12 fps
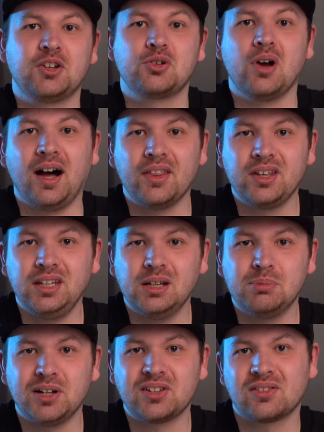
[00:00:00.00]
to other
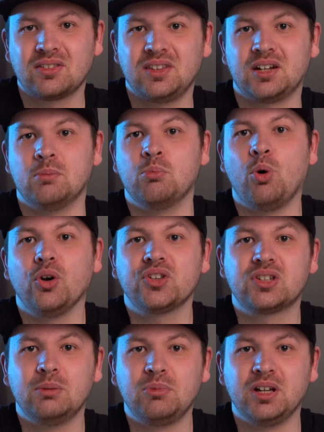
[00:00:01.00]
earbuds that are more
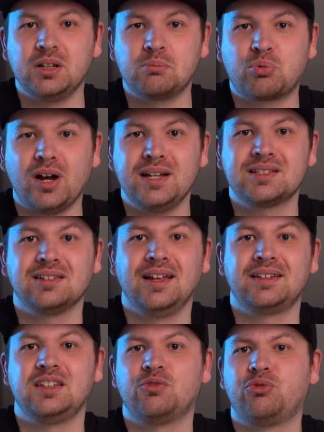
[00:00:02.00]
similar in price,
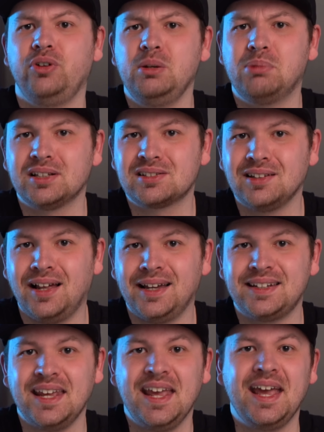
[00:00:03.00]
like the FreeBuds
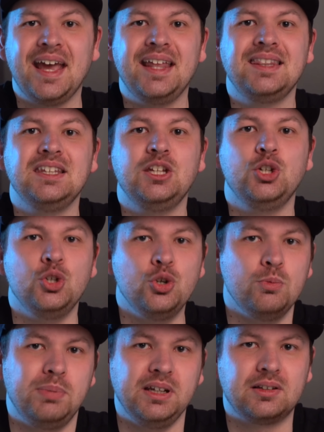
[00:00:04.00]
Lite and the
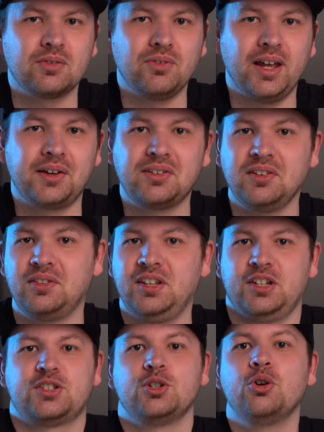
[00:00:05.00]
new Beats Flex,
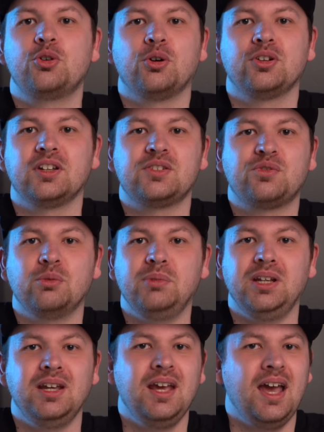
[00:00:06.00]
there's no contest for
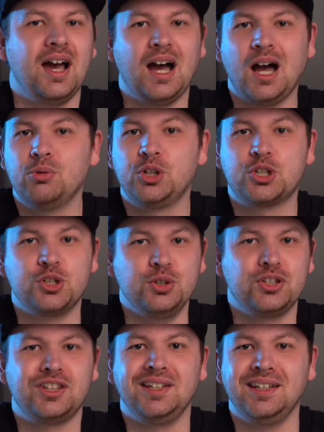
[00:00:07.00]
me. I would
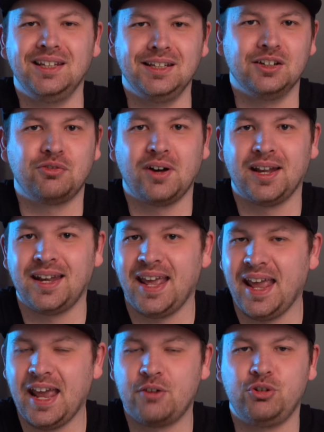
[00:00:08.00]
choose the EarFun
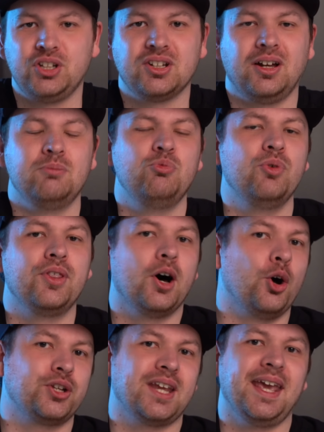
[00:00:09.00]
every time
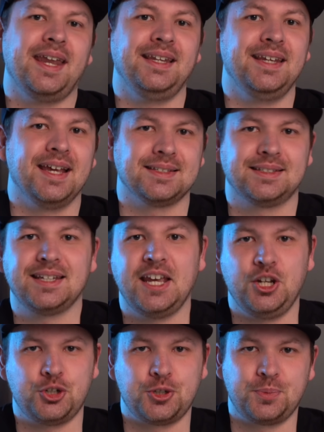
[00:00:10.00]
without any
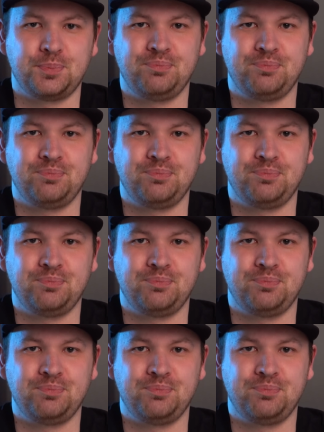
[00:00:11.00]
hesitation.